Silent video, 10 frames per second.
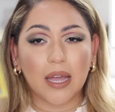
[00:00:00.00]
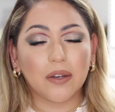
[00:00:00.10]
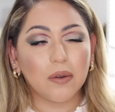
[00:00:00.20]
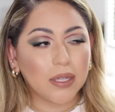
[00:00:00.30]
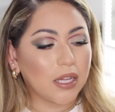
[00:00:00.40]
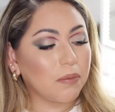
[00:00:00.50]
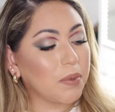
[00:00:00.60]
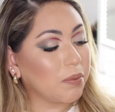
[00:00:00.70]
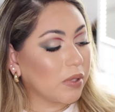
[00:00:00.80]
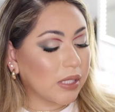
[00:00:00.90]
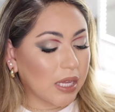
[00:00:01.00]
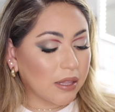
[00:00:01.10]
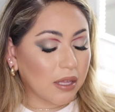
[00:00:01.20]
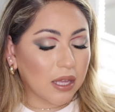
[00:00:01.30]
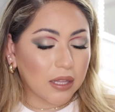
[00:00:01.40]
I know a lot of people
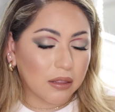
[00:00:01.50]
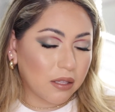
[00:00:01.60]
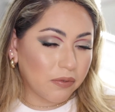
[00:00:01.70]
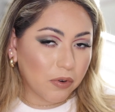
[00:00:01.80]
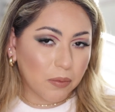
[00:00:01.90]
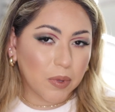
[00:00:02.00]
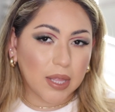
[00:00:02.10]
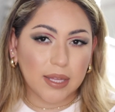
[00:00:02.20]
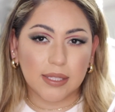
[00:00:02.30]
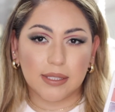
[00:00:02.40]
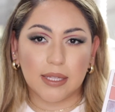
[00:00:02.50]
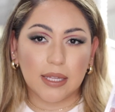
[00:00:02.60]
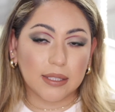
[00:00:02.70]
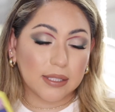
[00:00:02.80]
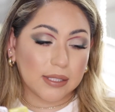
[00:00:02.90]
say that the formula is
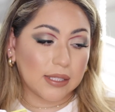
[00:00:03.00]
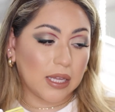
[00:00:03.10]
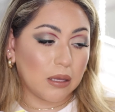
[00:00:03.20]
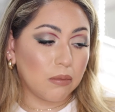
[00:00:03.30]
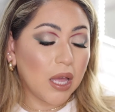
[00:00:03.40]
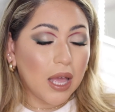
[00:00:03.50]
not the same.